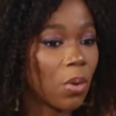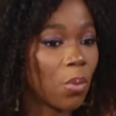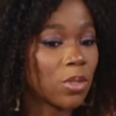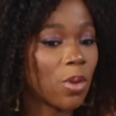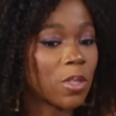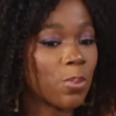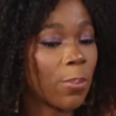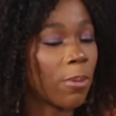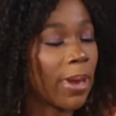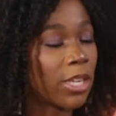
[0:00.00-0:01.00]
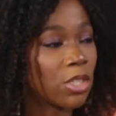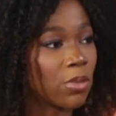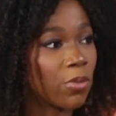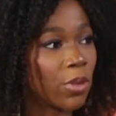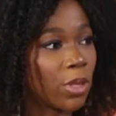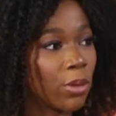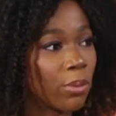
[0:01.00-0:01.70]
was God's preparation for you?